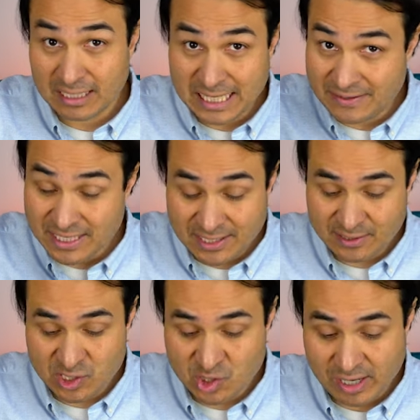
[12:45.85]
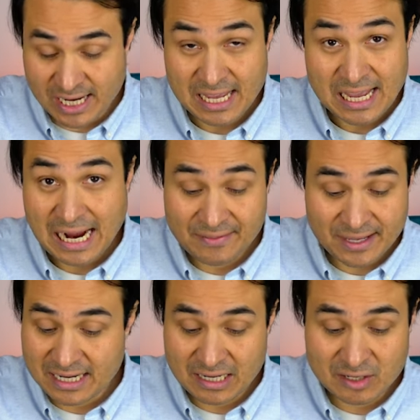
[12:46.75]
the leaves into the tray, and
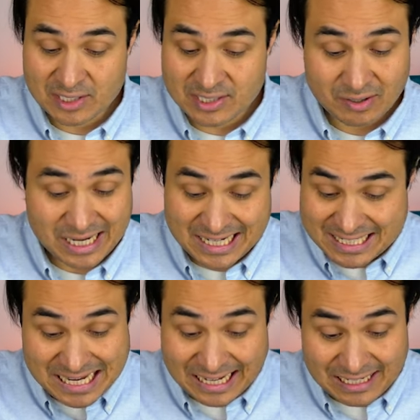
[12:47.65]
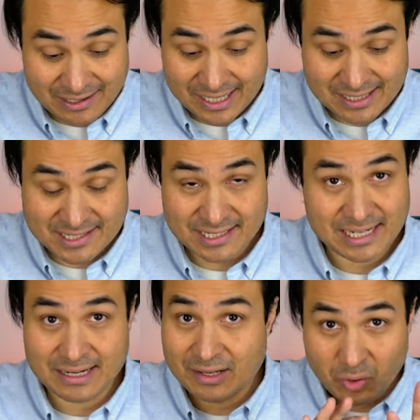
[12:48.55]
then it looks exactly like this
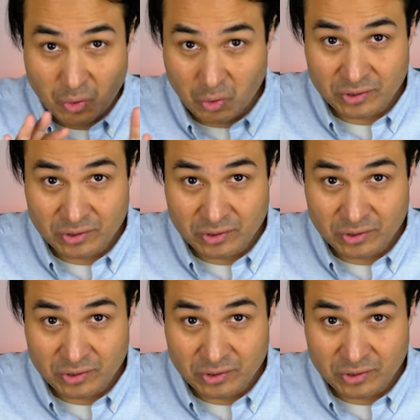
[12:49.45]
again. All